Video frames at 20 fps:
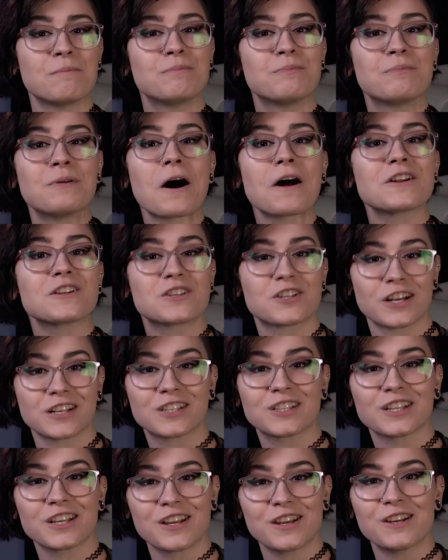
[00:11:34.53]
But
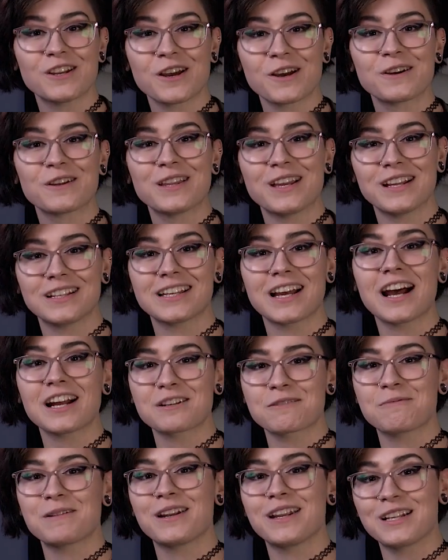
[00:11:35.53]
just so you know, the
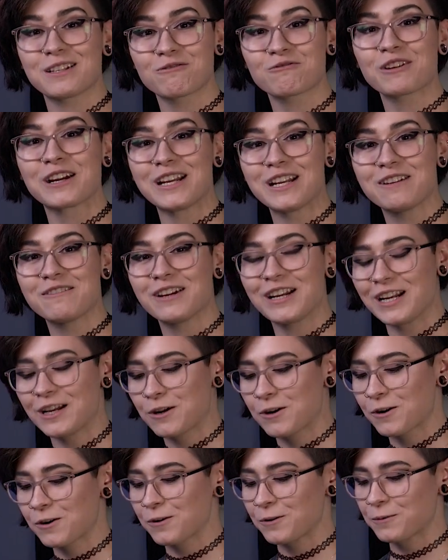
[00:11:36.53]
attachment is really, really
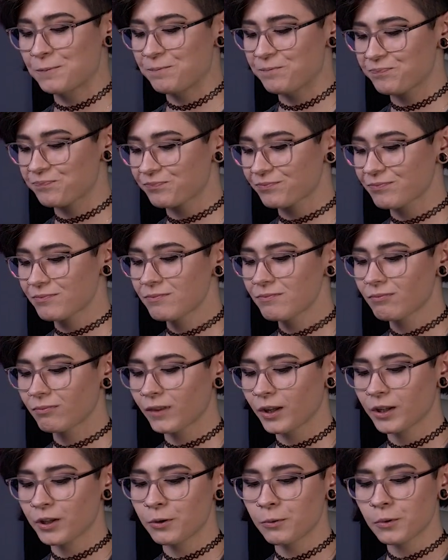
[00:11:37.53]
cool.
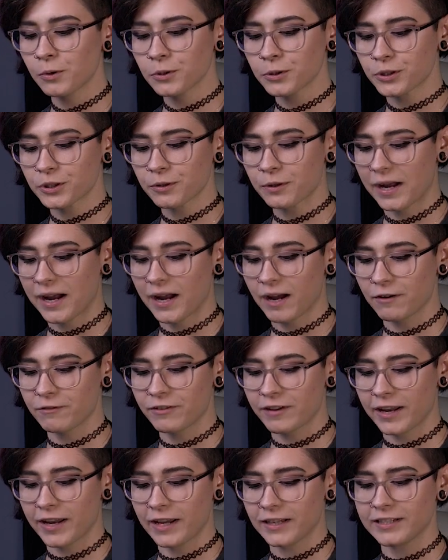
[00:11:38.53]
You also
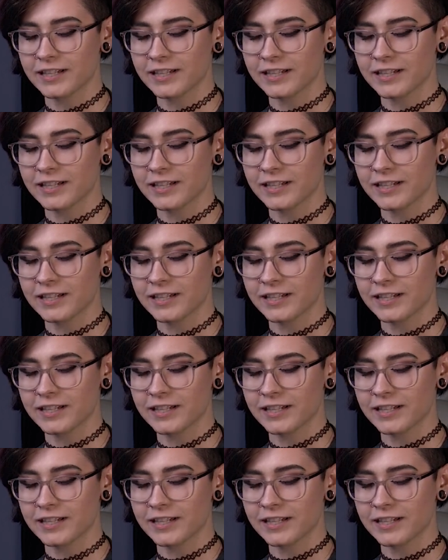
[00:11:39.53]
have a